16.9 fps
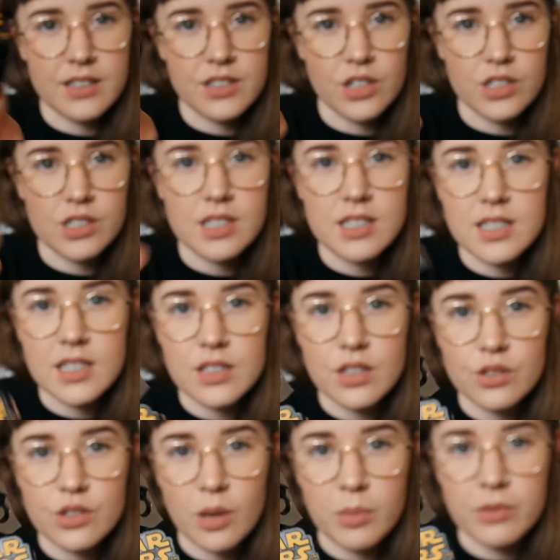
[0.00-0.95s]
so it just sits
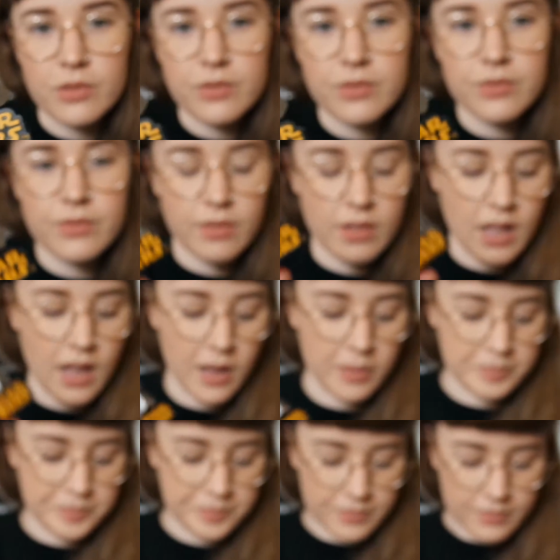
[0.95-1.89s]
on top of
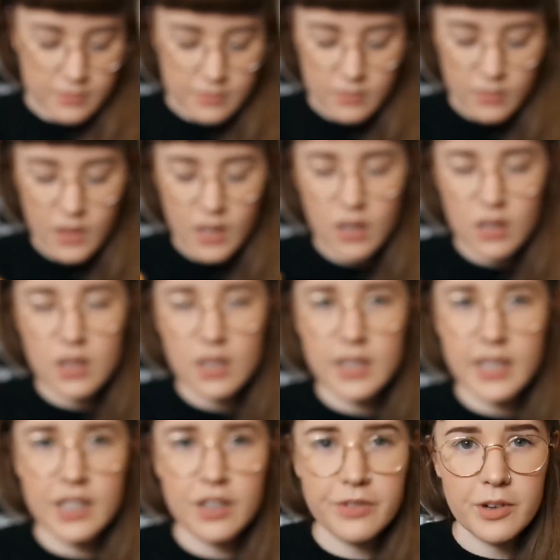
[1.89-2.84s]
the
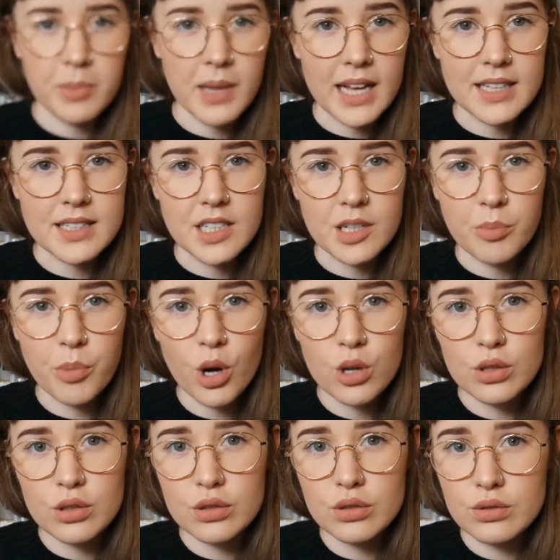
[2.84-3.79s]
lid of a plastic
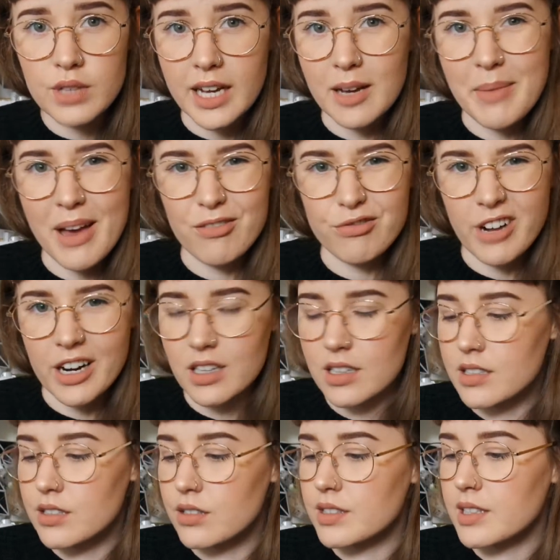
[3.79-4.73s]
bottle, like a Mount
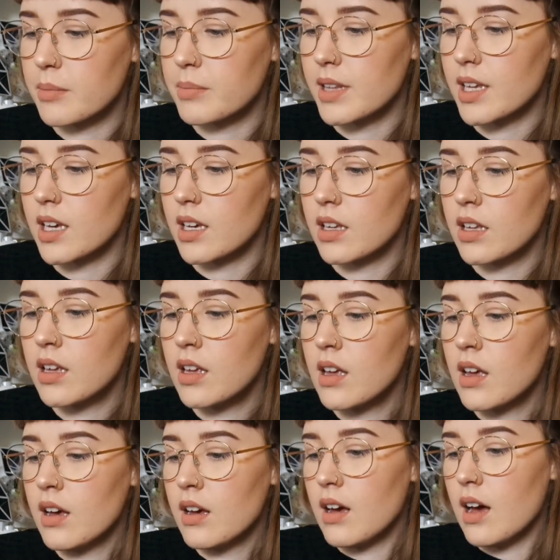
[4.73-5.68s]
Franklin or something.
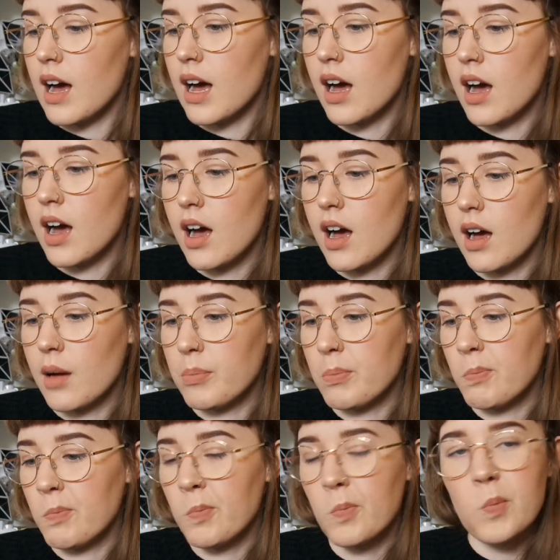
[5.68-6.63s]

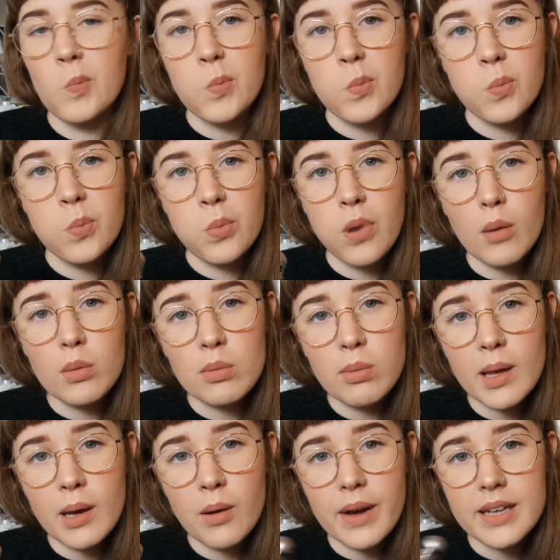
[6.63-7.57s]

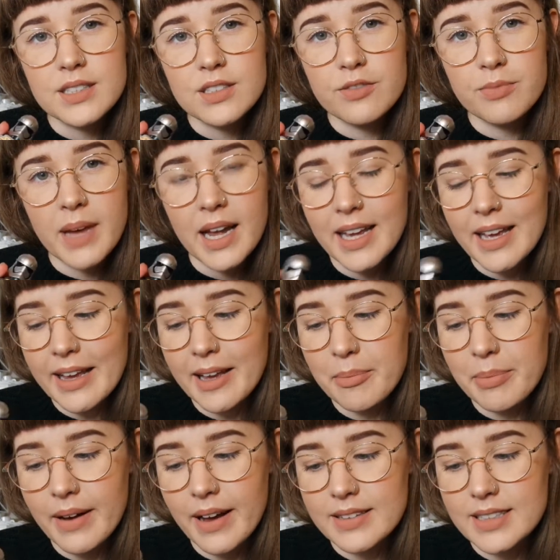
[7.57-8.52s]
Probably a waste of money,
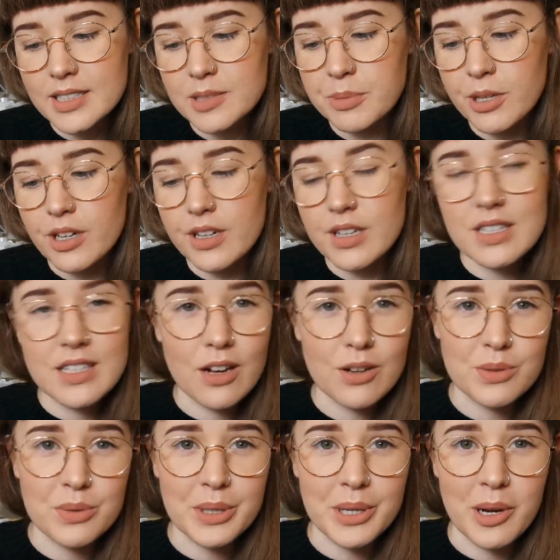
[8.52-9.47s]
but let's be honest, I
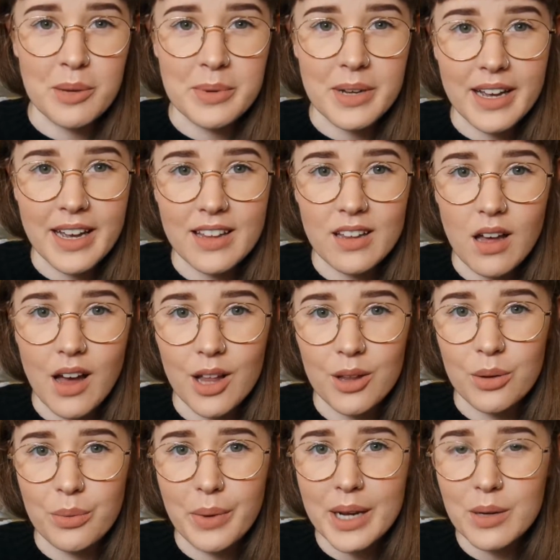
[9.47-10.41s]
was really hoping I'd get the
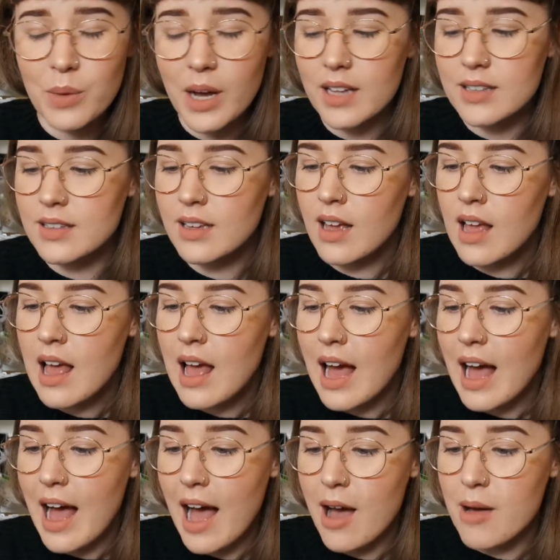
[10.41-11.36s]
Kylo Ren one.
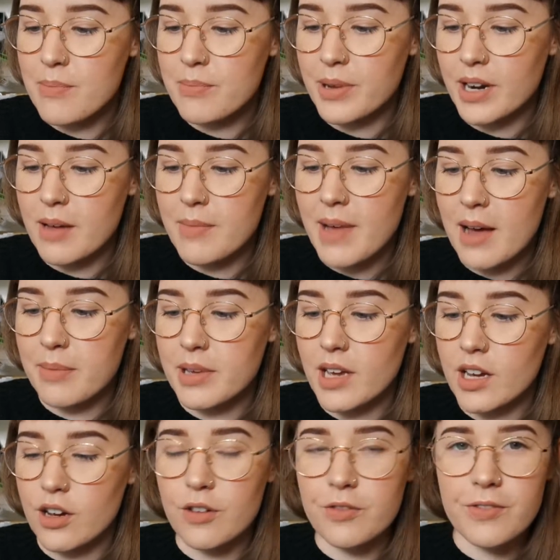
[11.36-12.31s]
But I'm
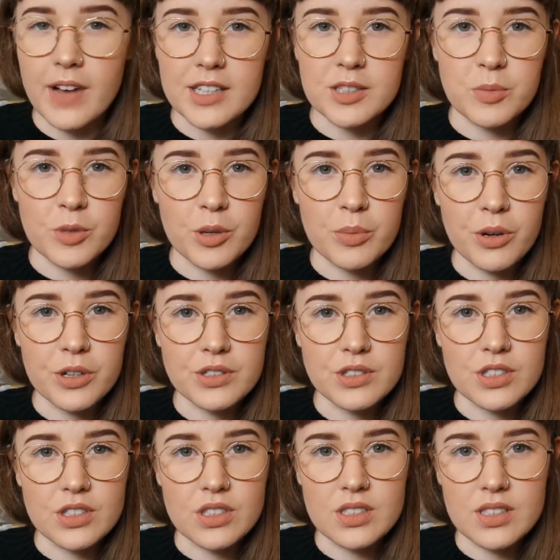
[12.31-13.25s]
happy I got Phasma
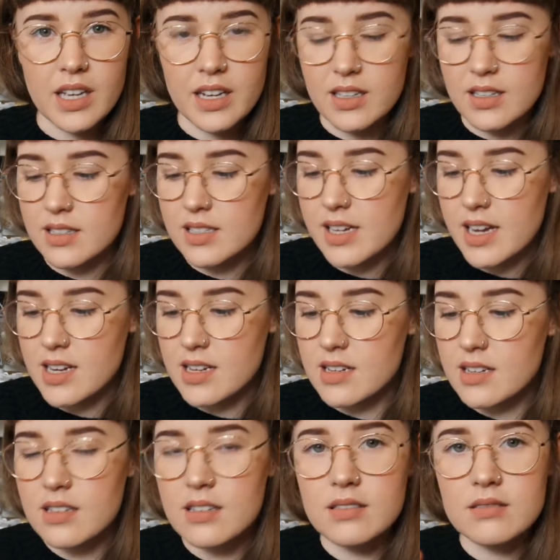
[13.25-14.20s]
opposed to just like a
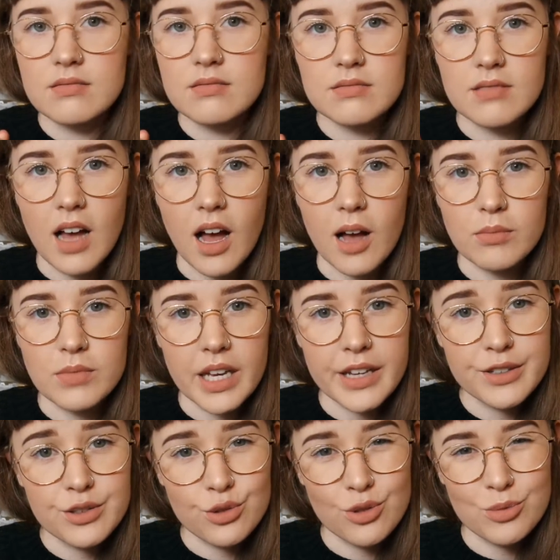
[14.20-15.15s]
standard
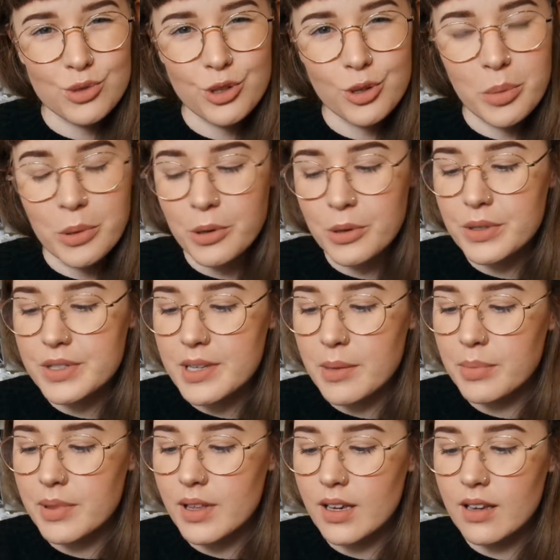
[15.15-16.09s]
like Stormtrooper or
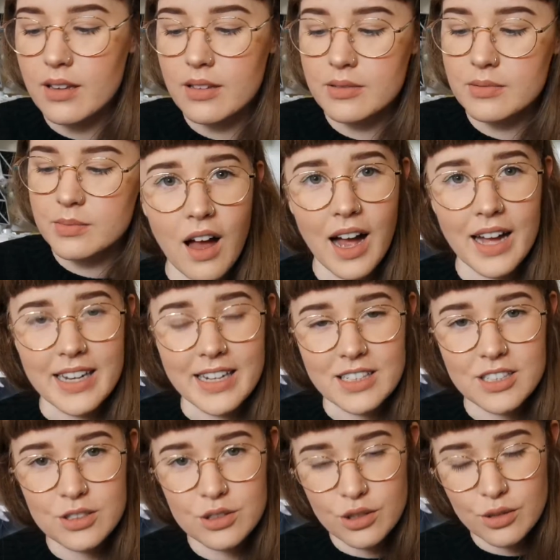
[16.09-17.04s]
something. I
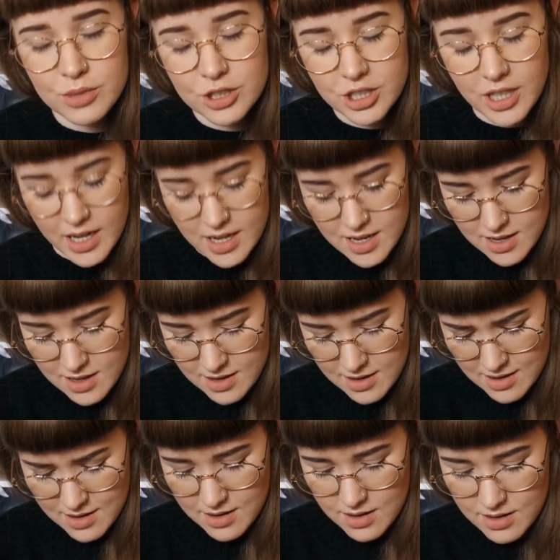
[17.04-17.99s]
need to stop shutting
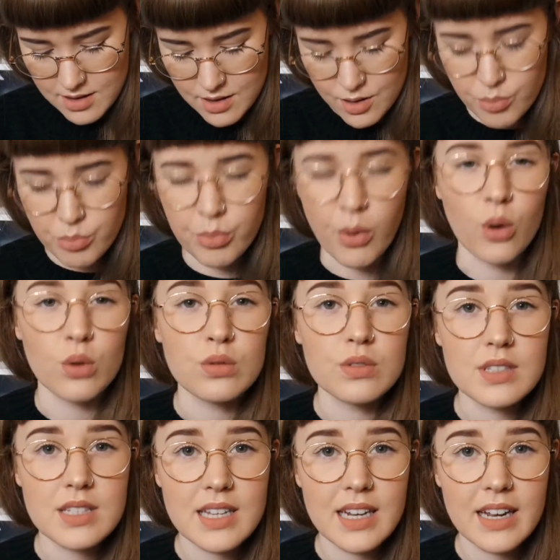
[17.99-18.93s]
the
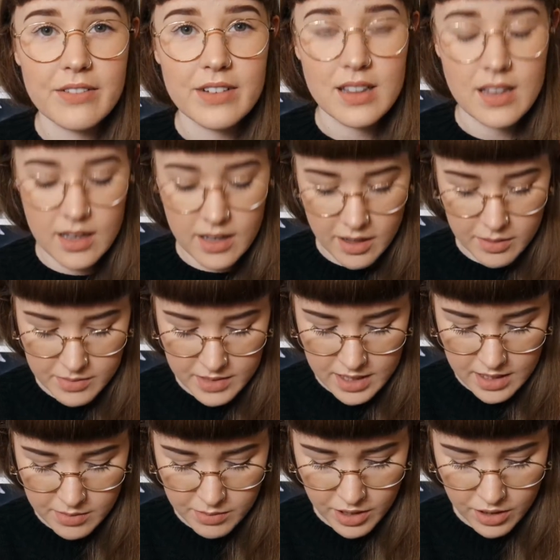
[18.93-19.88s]
bowls that everything
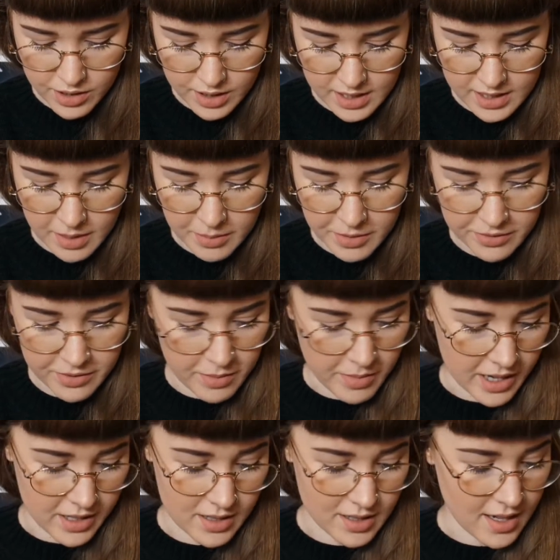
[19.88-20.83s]
comes in, because some of
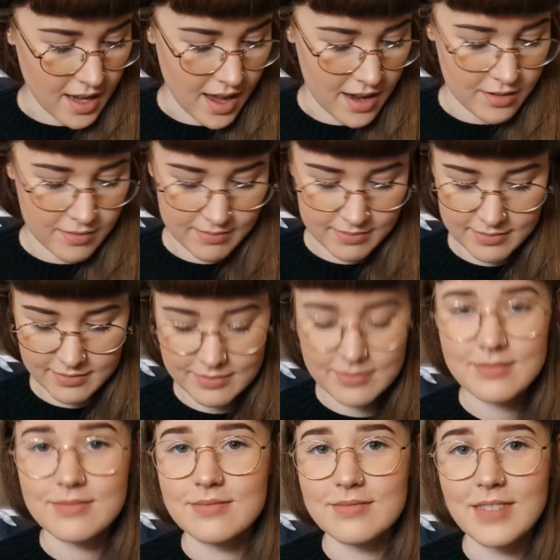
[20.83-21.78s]
them I just
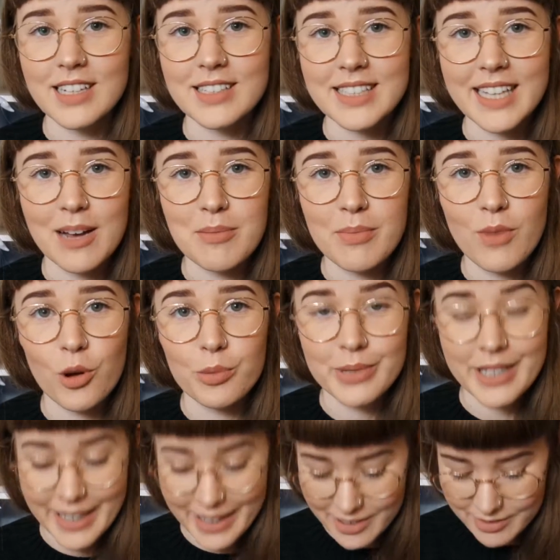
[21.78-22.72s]
can't
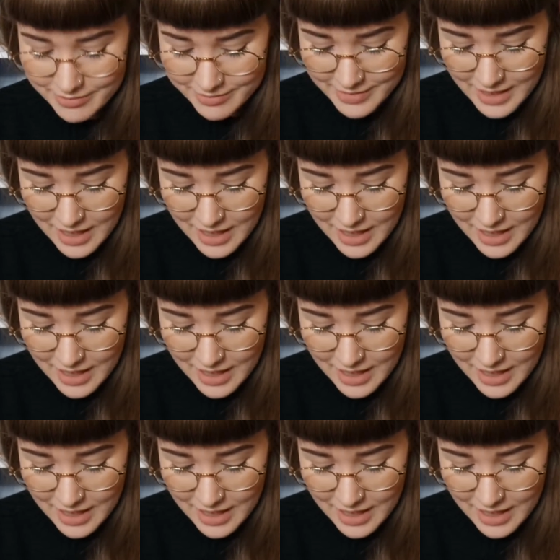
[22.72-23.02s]
open again.